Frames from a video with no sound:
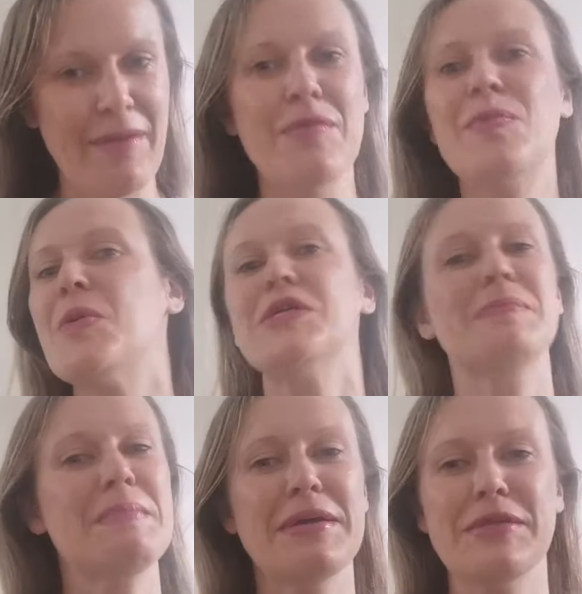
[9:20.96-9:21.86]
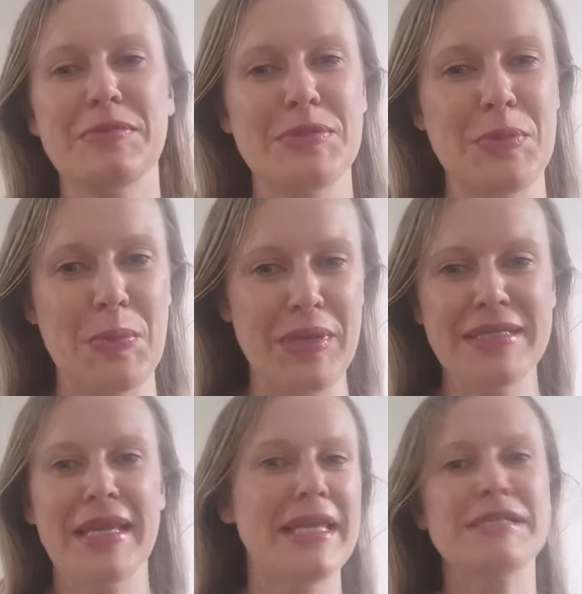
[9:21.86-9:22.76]
I will wash my mouth at the soap.
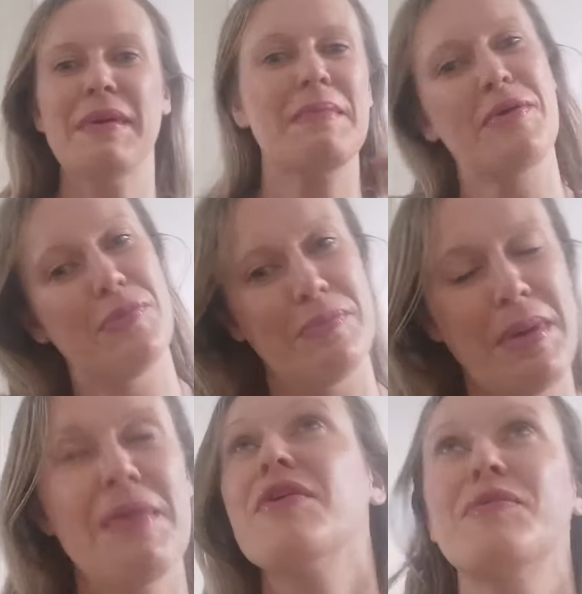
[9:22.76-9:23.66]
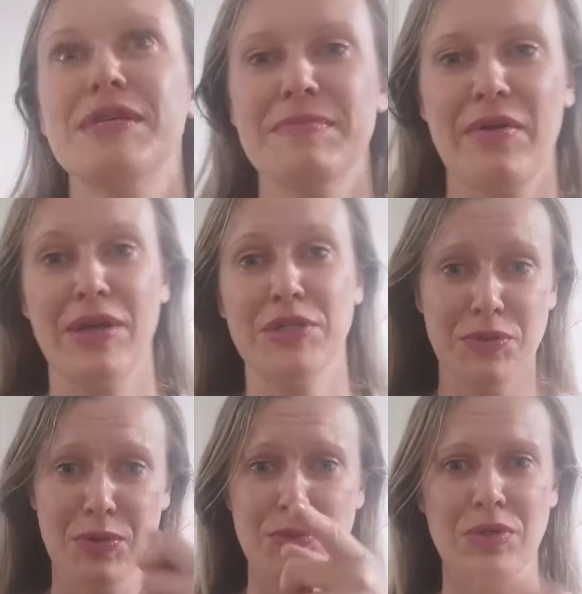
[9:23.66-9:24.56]
Yes, I kissed my mouth, my mother with this mouth actually.
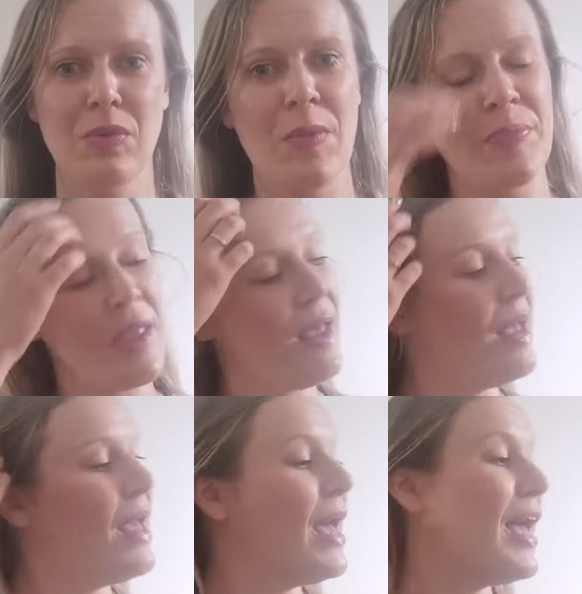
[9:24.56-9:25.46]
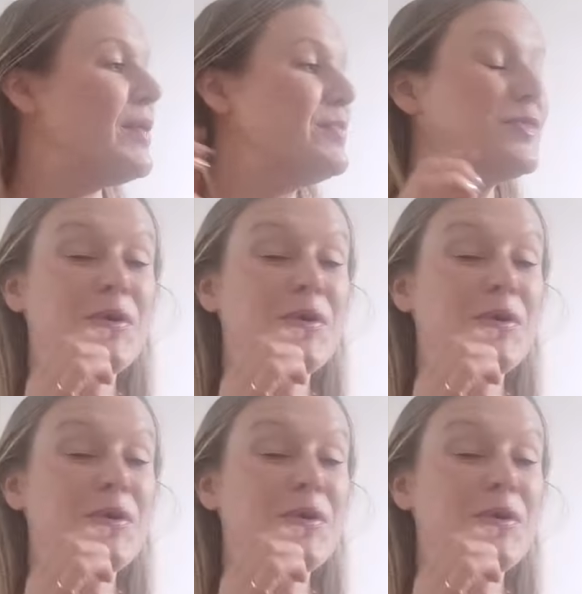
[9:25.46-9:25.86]
No, I told her I not Um,